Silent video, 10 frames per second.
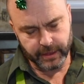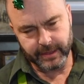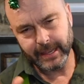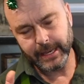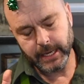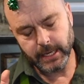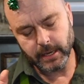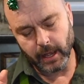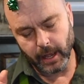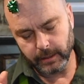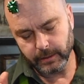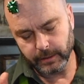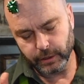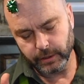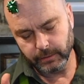the
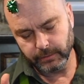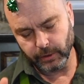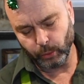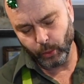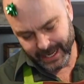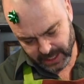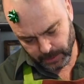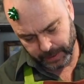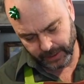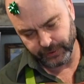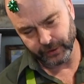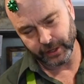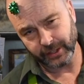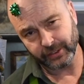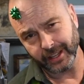recipe for
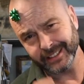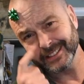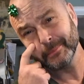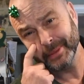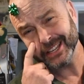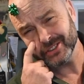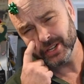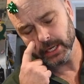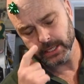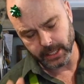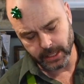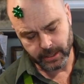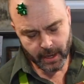this, it's a bit cheaty,